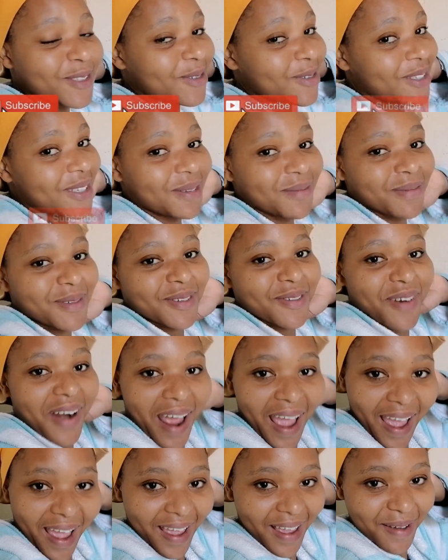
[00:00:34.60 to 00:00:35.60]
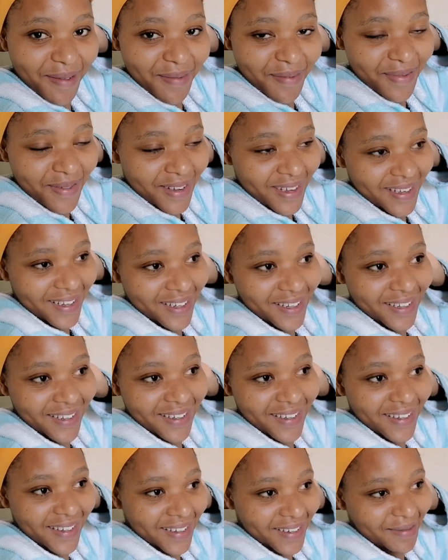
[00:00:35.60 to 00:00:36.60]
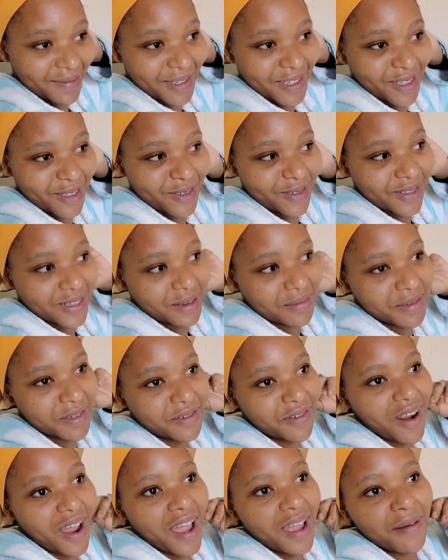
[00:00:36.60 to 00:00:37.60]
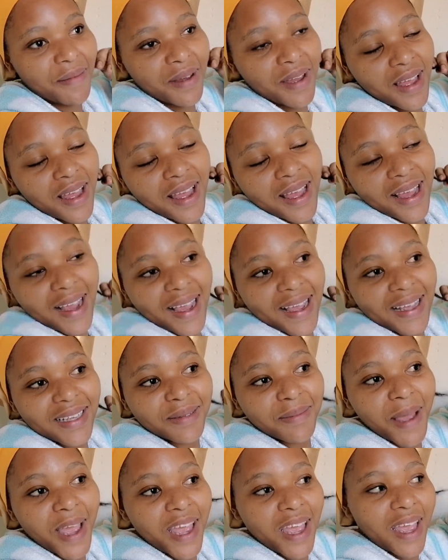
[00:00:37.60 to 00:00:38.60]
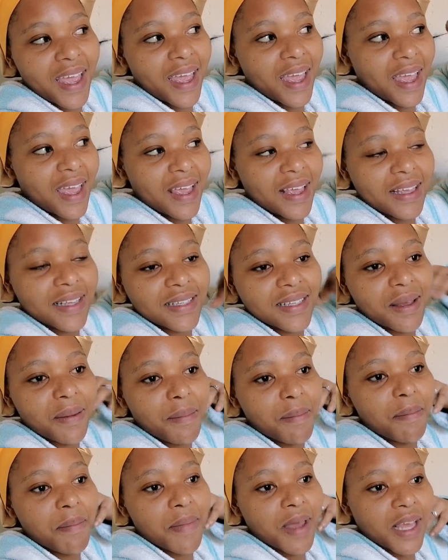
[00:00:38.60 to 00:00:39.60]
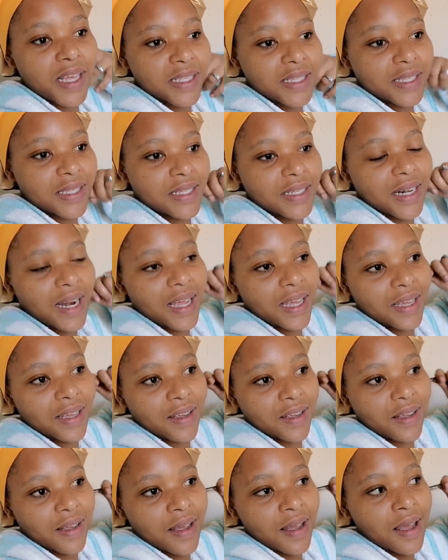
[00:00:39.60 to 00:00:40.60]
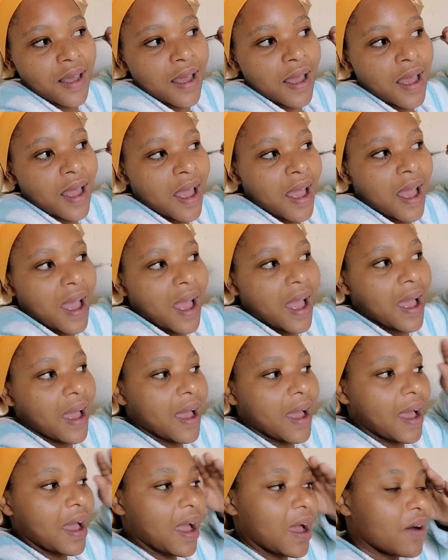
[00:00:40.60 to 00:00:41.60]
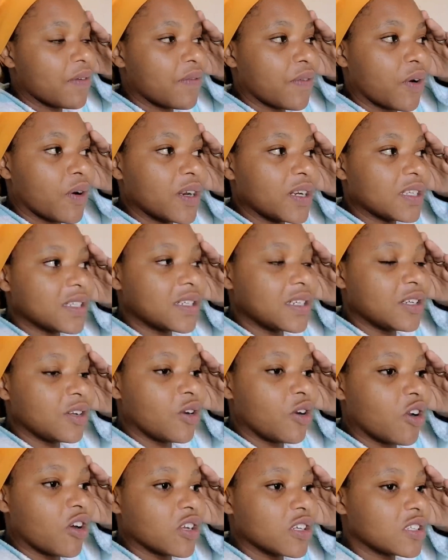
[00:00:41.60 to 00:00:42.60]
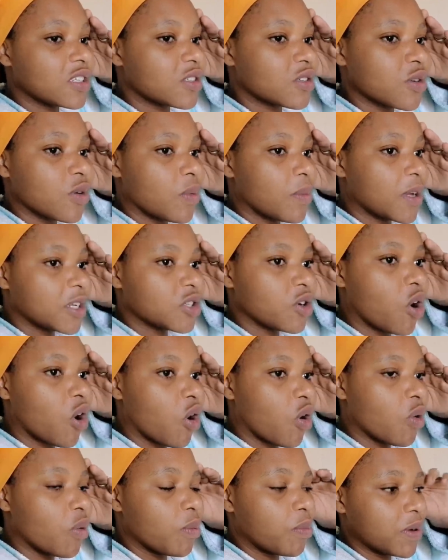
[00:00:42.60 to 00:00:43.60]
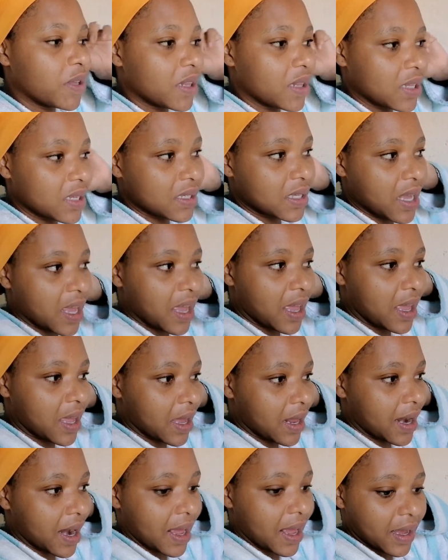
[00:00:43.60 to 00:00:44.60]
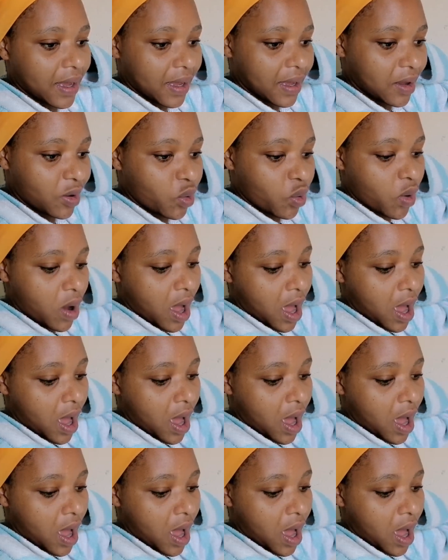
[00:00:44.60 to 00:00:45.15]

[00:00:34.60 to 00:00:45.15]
do subscribe, please do subscribe. Guys, my hair is a mess. Like, I've honestly lost so much hope in this hair. Like, you